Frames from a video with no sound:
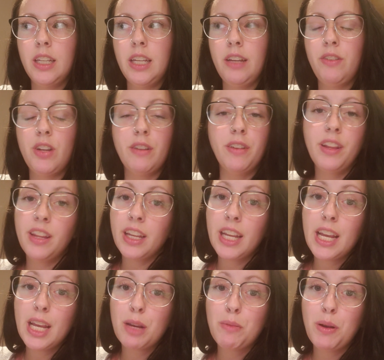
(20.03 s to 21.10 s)
if you're ever
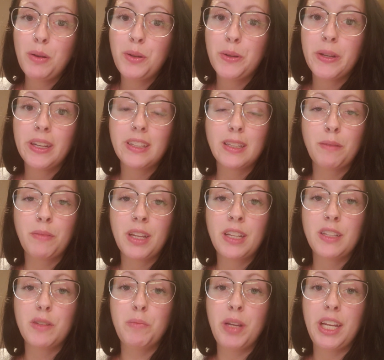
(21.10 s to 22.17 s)
thinking about doing
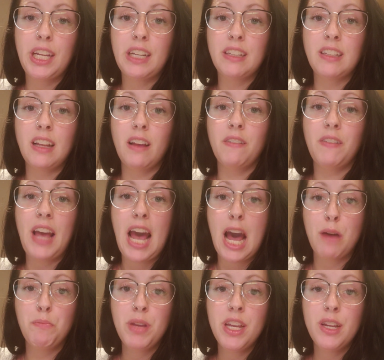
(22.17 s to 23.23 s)
something to make yourself
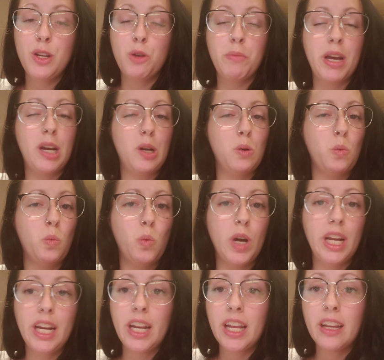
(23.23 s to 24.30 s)
happy, no matter
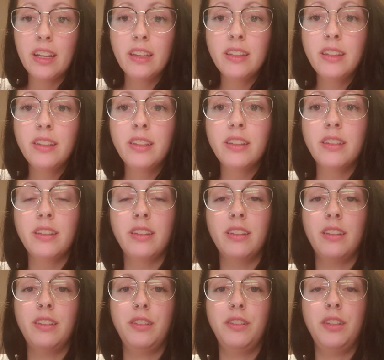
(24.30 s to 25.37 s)
what it is,
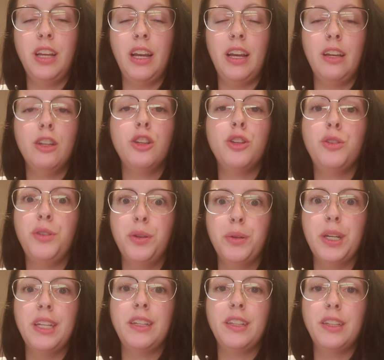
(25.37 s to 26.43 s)
do
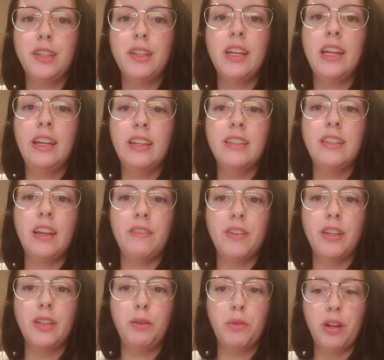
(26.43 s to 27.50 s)
it. It is
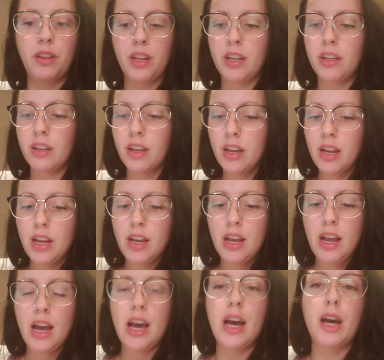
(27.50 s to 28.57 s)
definitely worth it.
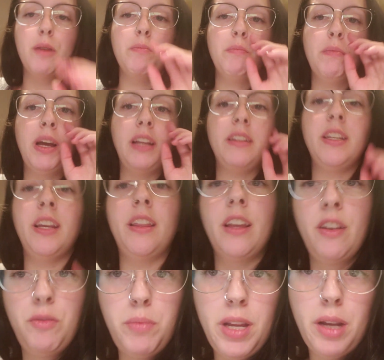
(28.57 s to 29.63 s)
My teeth
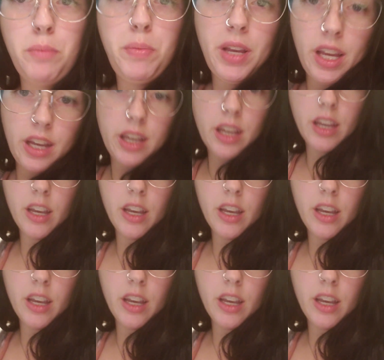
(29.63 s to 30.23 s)
have been a big